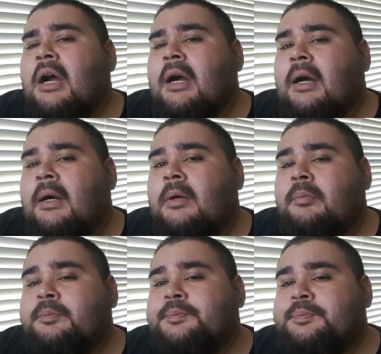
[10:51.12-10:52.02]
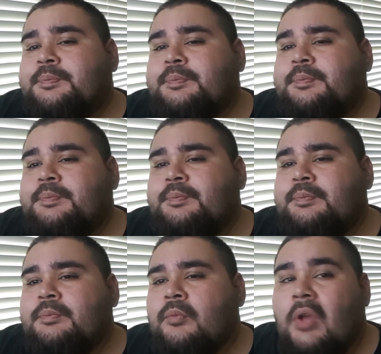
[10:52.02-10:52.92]
I
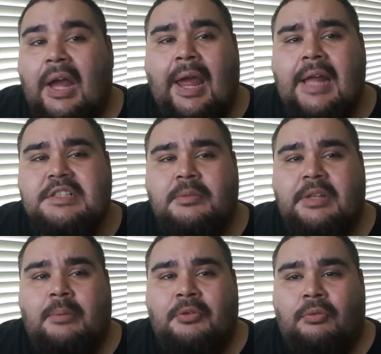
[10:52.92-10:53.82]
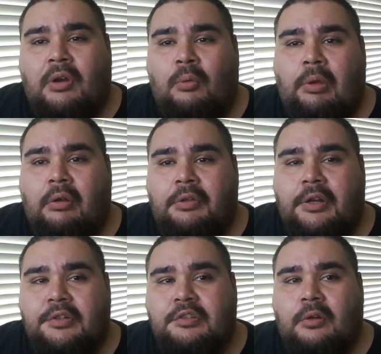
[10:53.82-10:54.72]
had some of that before I went over
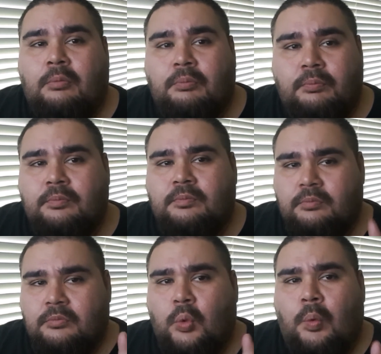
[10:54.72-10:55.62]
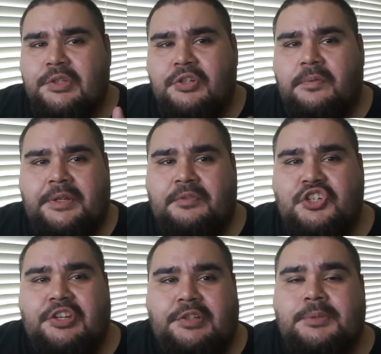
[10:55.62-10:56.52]
there. So one serving of
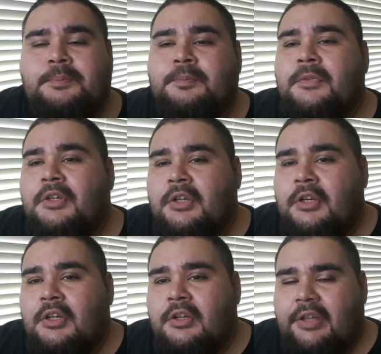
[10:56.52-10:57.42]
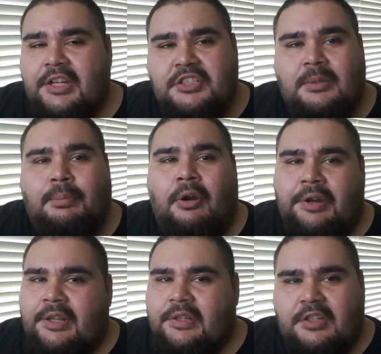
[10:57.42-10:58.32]
cheese. Get to the
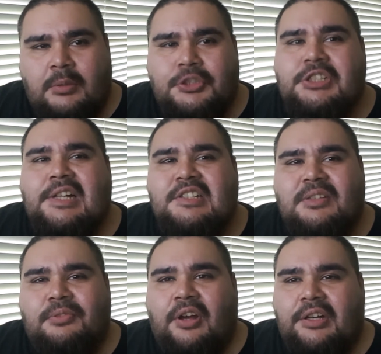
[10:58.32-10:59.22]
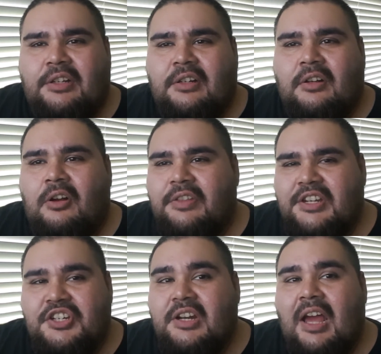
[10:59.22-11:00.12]
party, the double shots of the vodka, all
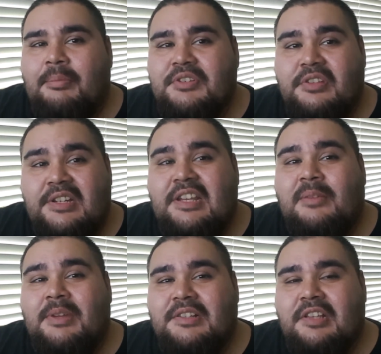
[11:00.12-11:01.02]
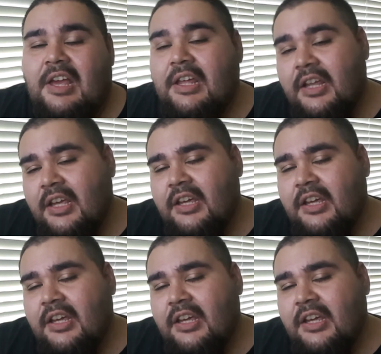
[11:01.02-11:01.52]
that shit happens. So they take me inside.